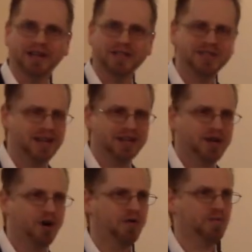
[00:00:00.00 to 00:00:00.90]
Let's not
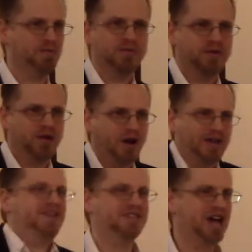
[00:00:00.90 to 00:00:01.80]
go
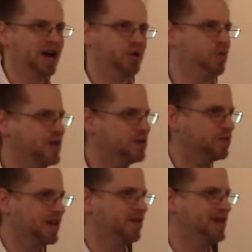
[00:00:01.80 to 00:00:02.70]
an entire week
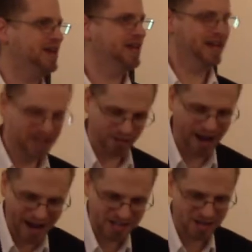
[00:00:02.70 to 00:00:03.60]
without
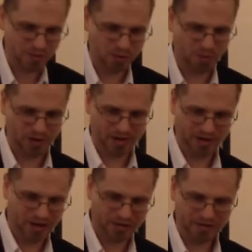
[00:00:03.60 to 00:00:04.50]
interacting with one
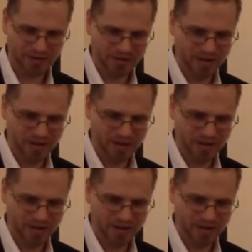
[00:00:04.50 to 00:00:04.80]
another.